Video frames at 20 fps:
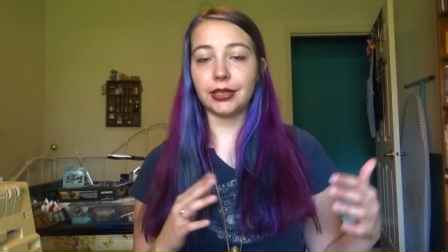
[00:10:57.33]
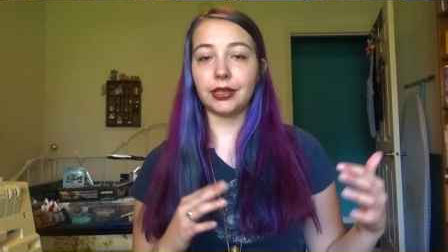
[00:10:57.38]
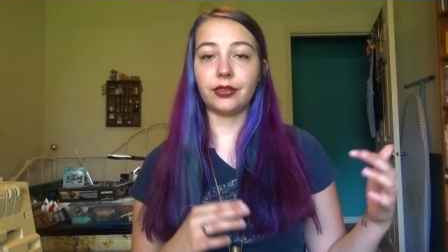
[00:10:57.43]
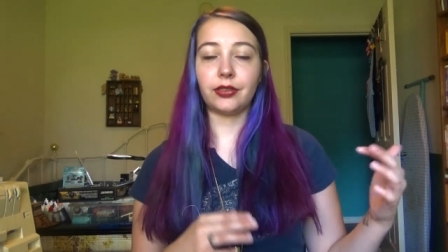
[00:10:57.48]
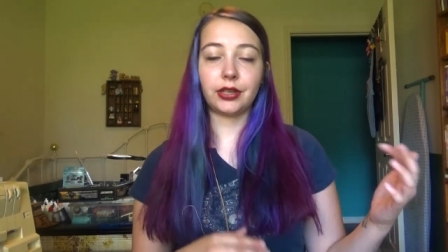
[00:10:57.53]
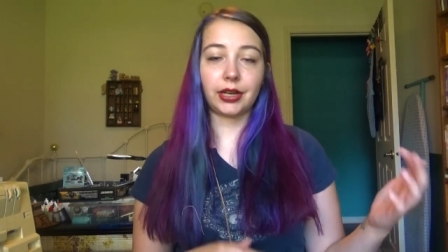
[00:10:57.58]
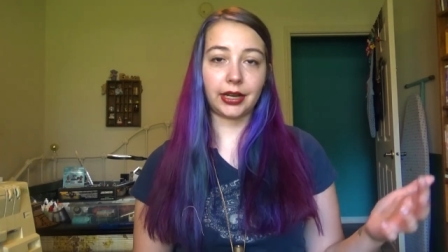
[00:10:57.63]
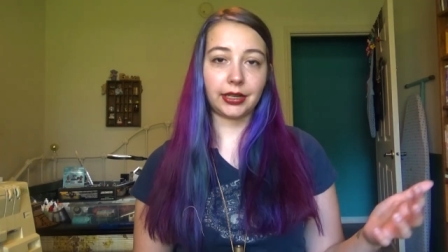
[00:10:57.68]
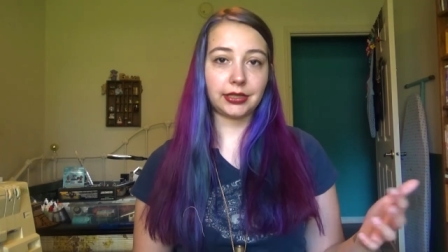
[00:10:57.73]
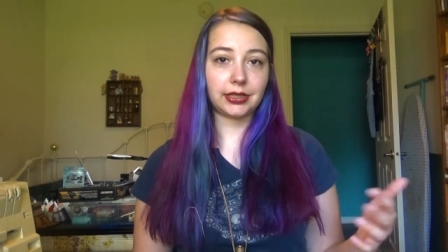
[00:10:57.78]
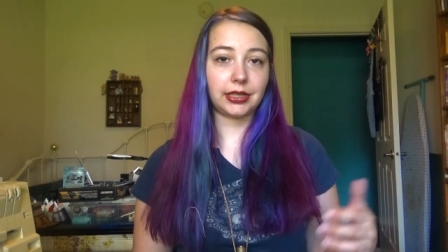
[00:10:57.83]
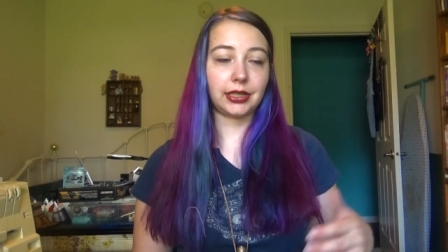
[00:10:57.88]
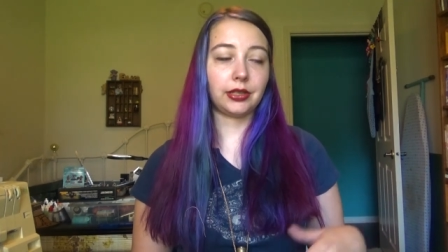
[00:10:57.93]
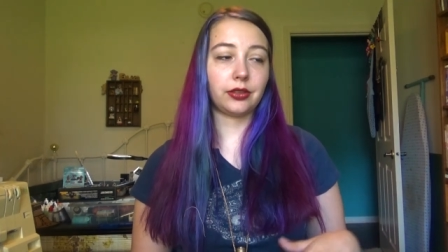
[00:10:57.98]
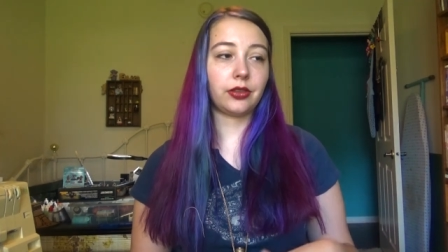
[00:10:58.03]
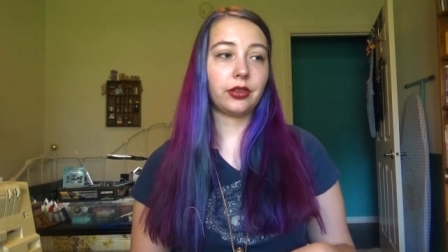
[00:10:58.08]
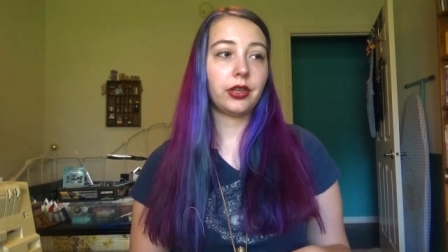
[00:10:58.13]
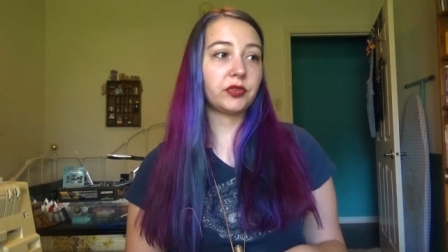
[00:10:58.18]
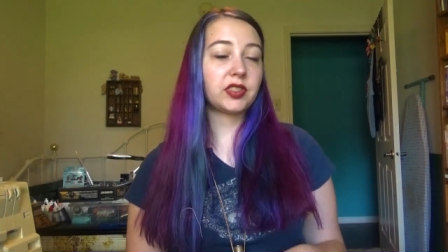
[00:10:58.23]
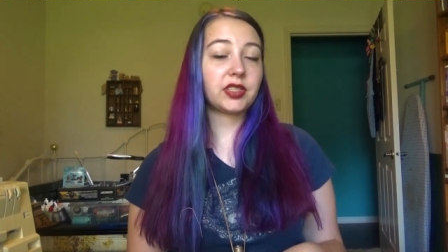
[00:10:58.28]
18th,
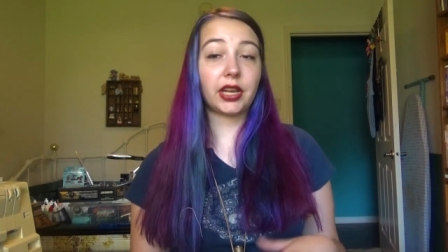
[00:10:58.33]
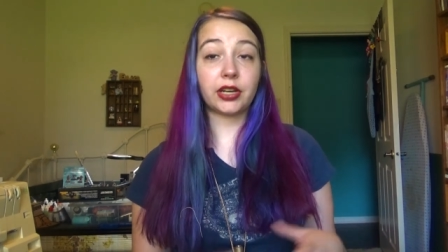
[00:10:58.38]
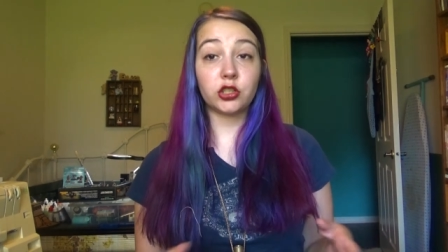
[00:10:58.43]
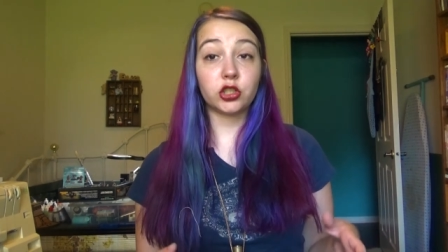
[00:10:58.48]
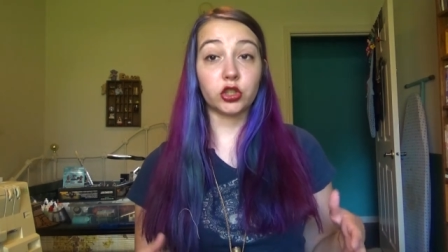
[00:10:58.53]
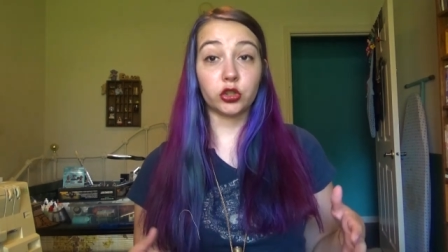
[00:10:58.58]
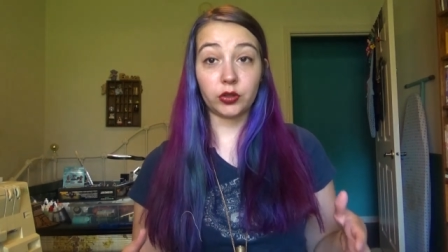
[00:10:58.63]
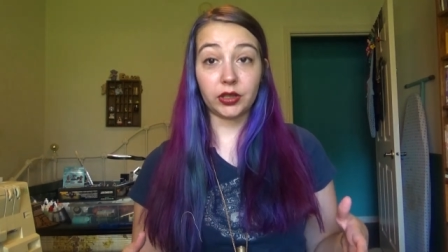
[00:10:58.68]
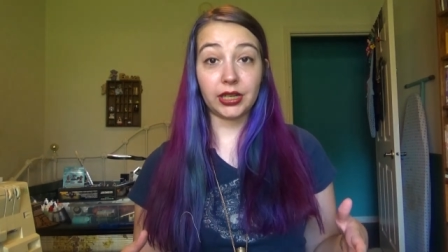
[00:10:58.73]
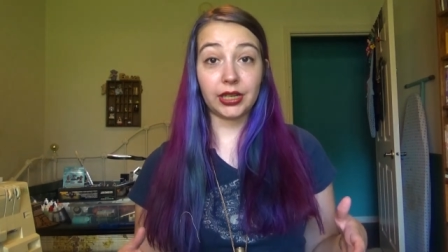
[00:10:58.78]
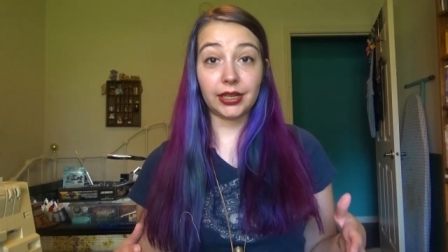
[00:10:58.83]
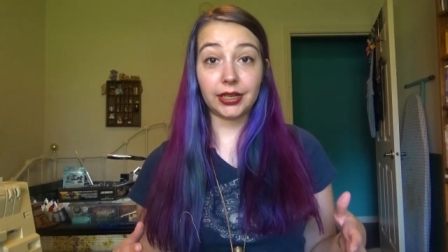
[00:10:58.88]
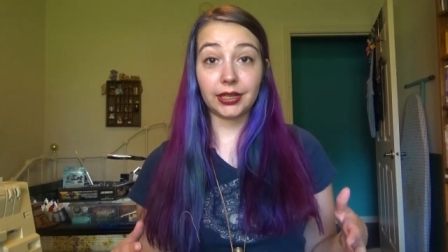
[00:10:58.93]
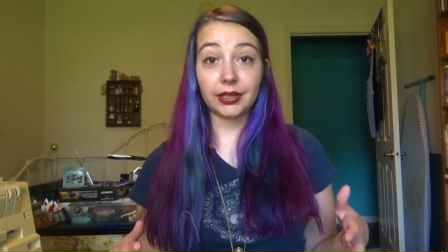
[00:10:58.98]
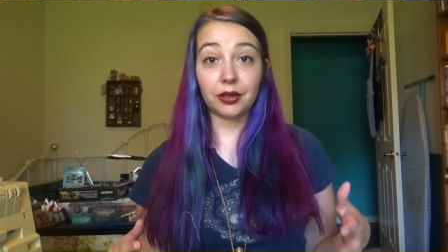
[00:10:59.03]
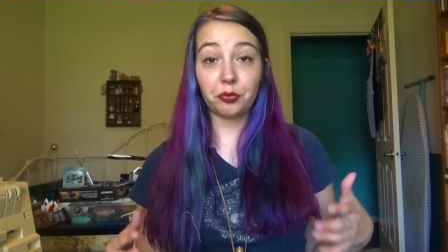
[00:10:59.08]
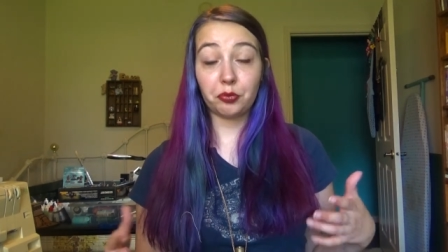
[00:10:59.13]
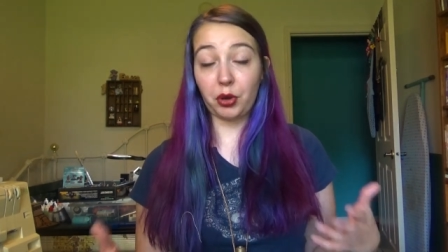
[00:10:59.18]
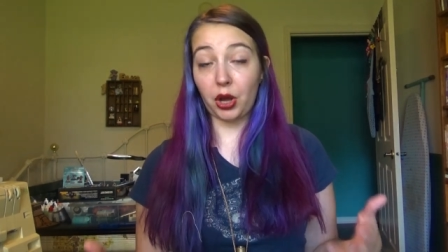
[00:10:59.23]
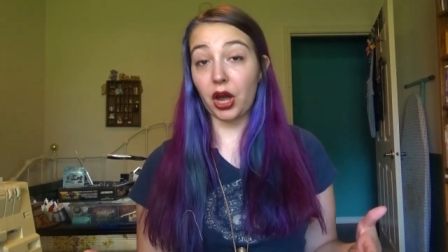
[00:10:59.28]
19th century
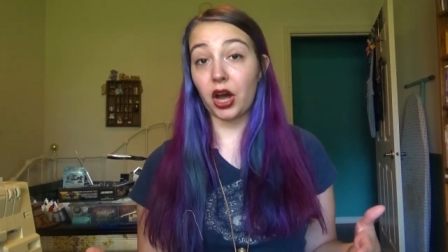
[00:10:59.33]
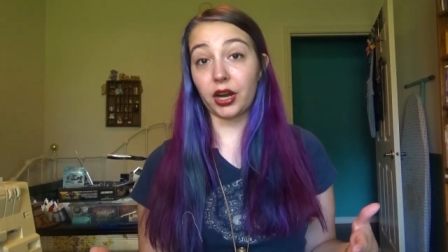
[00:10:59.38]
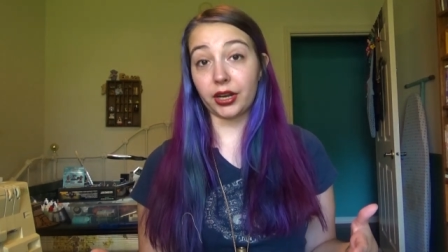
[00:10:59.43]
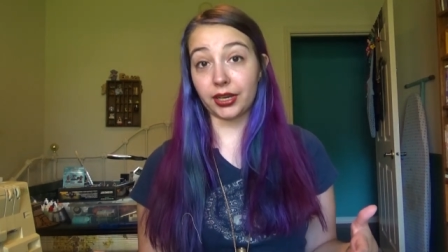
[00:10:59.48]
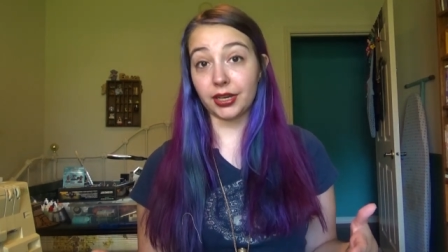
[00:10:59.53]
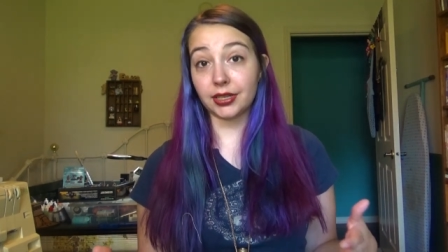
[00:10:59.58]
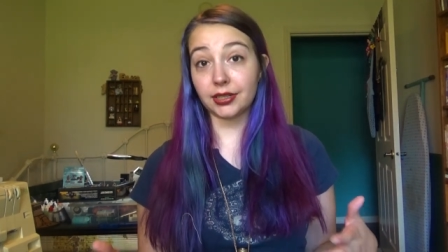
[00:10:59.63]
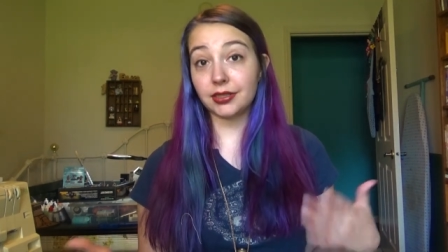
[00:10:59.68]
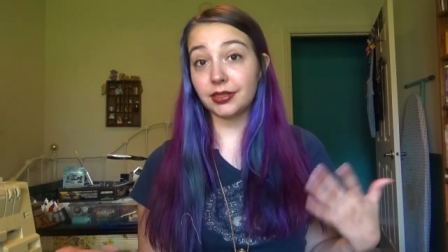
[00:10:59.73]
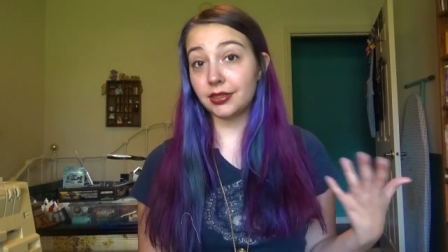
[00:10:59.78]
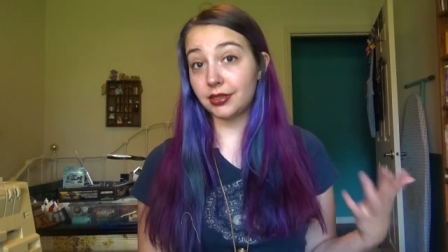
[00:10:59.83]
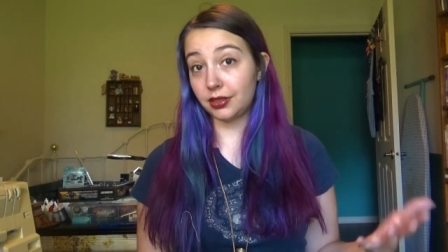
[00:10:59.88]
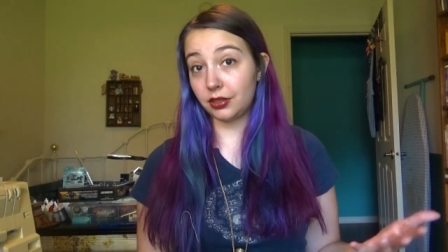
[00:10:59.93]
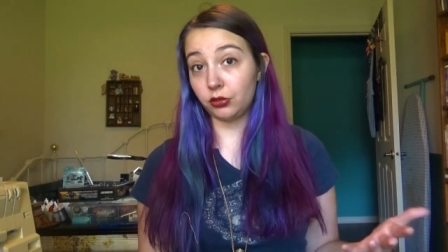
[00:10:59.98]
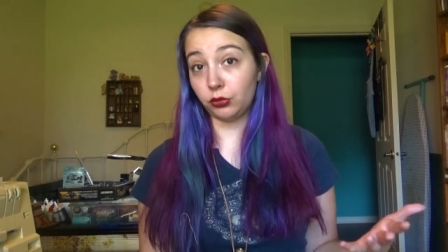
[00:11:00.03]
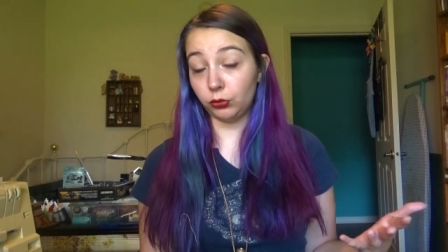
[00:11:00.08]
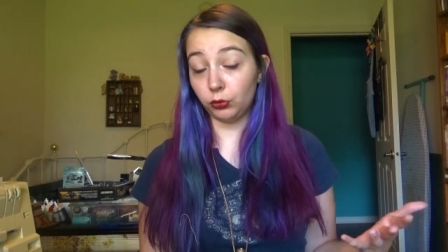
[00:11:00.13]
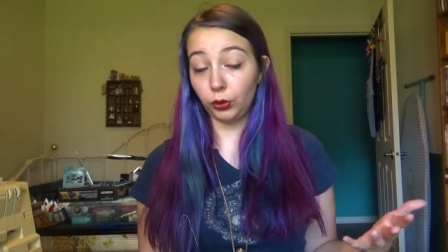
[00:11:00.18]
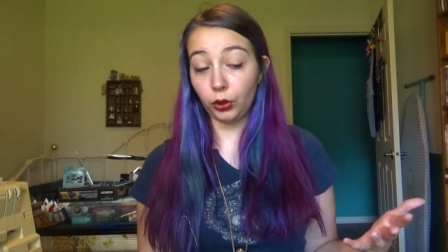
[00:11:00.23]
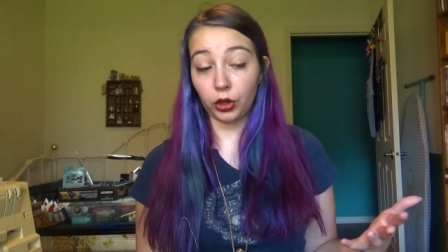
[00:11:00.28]
pockets
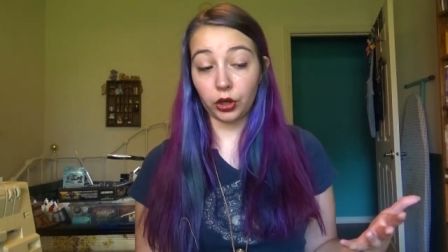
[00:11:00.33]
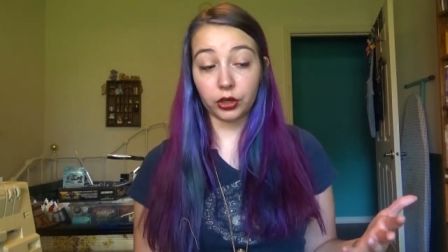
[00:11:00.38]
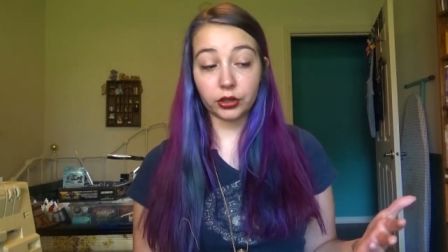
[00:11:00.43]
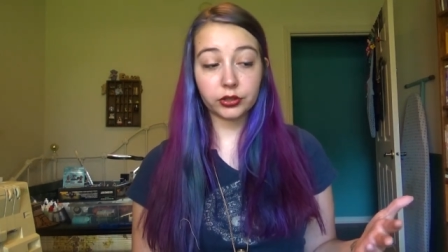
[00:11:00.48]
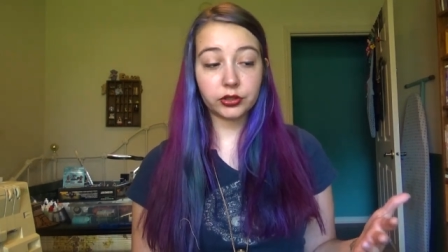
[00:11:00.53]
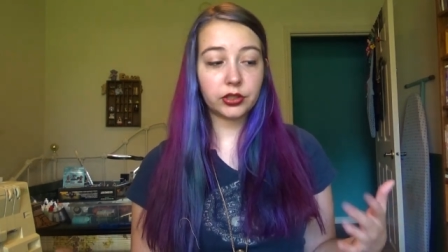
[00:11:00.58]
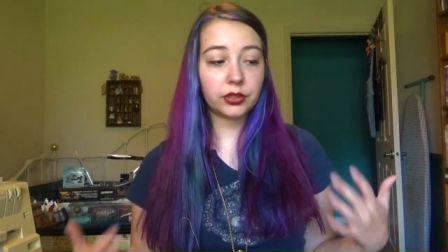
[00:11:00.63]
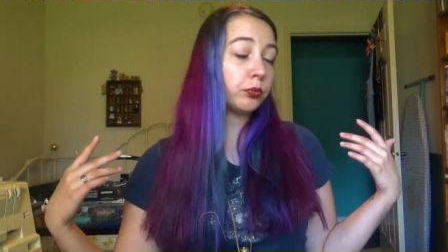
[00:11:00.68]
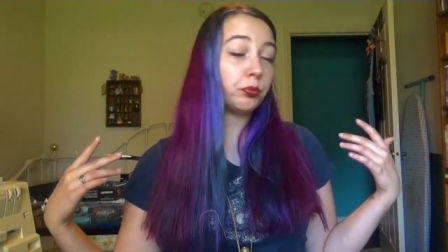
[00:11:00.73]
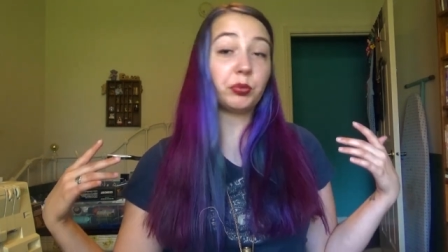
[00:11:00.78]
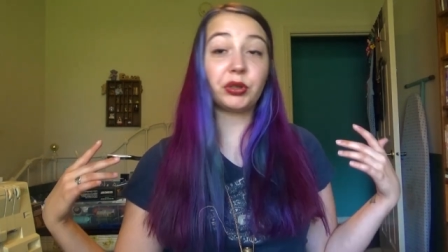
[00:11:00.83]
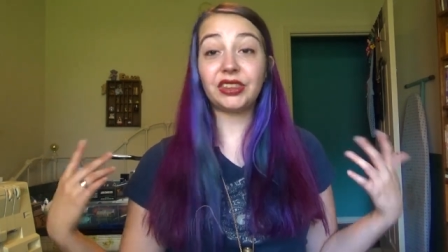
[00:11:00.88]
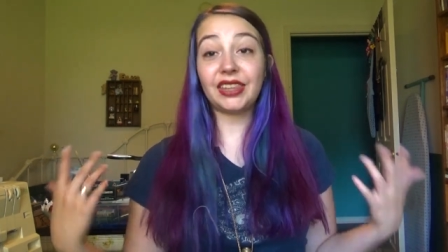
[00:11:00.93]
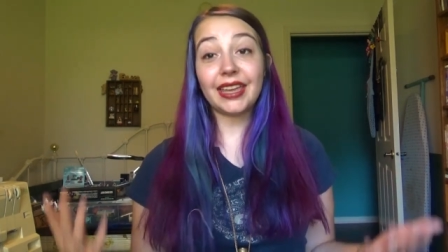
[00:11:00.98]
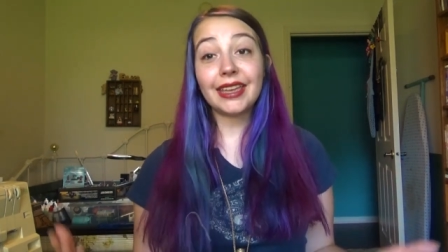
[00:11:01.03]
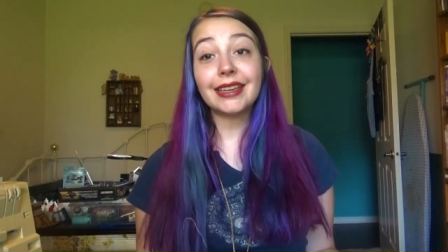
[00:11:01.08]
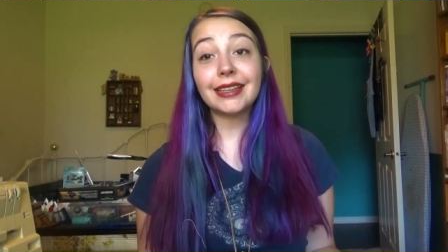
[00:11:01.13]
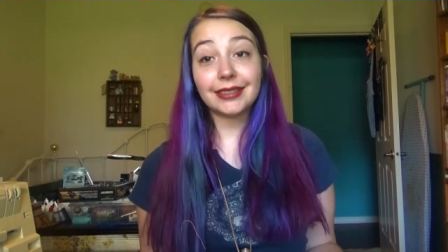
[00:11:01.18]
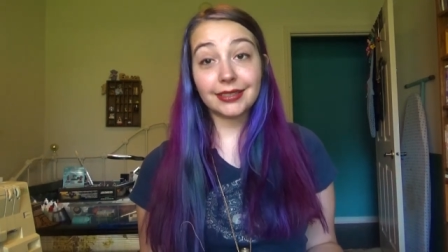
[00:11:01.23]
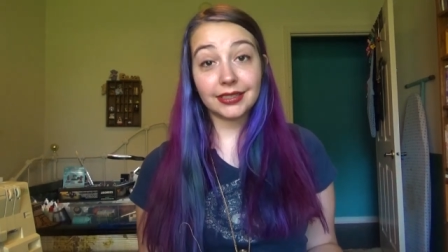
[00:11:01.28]
looked, but
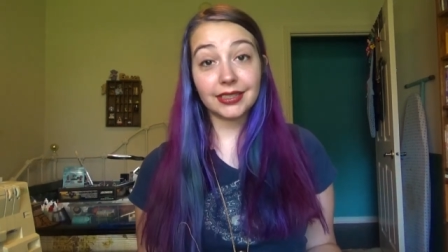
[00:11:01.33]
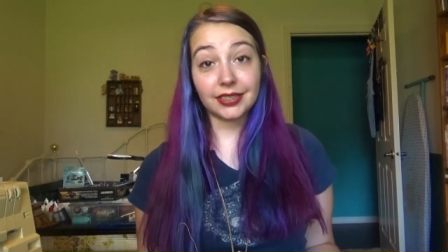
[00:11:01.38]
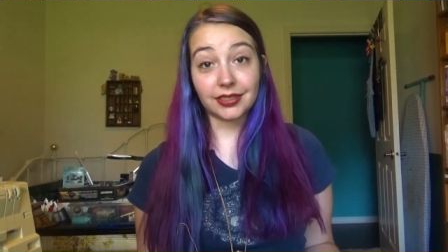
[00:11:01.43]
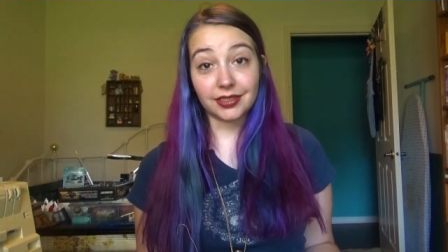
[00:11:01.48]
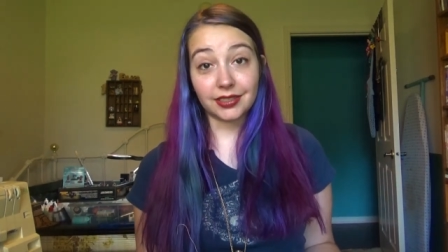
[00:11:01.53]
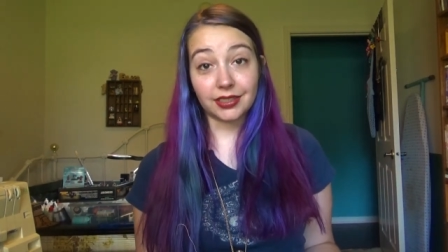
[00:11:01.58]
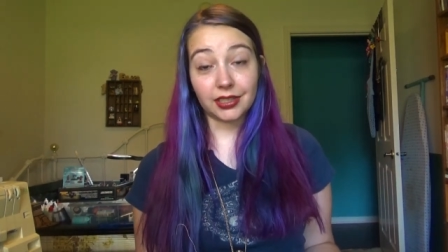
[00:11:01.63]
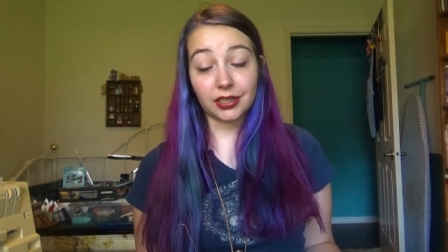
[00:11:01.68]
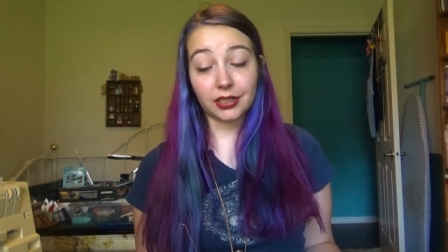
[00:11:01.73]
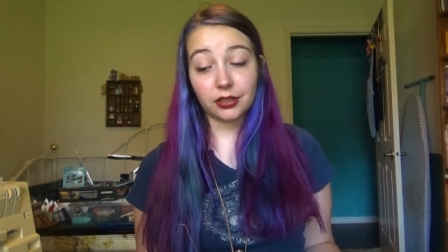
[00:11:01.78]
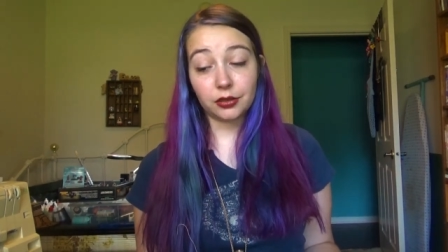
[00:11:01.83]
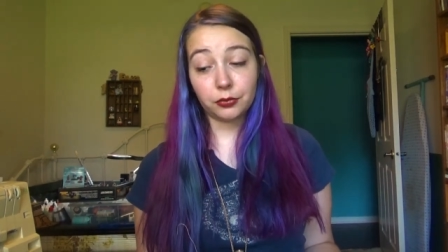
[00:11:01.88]
they existed.